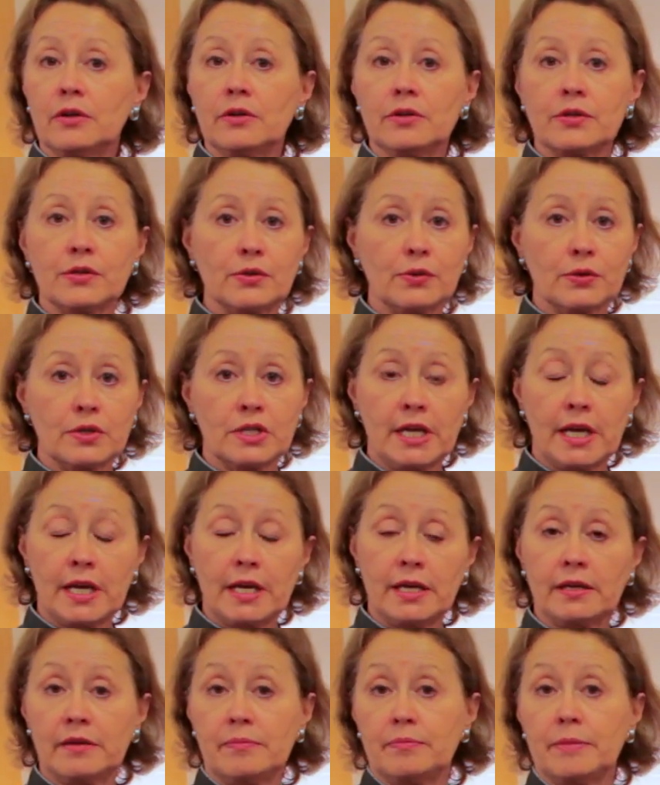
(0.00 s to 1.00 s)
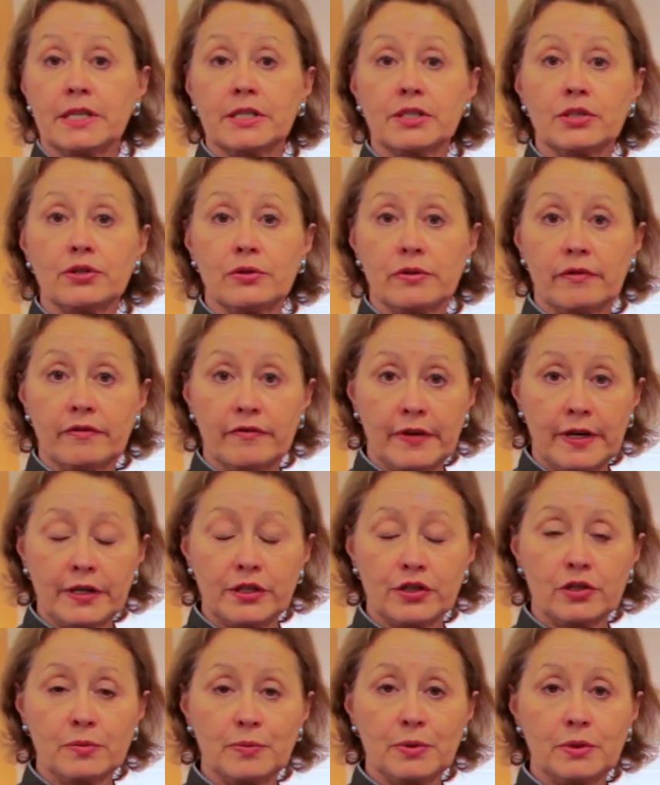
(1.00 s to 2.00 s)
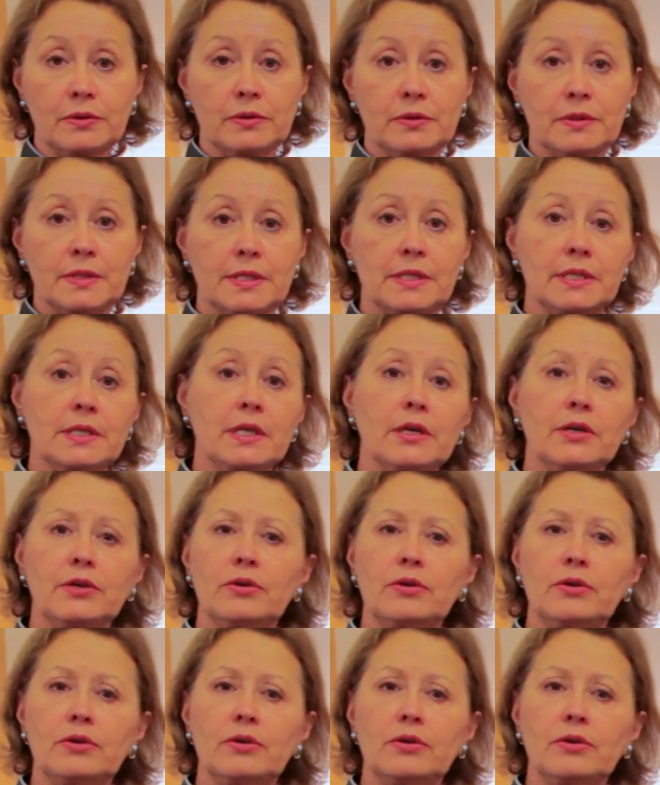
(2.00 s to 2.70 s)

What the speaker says: saute a mixture of vegetables.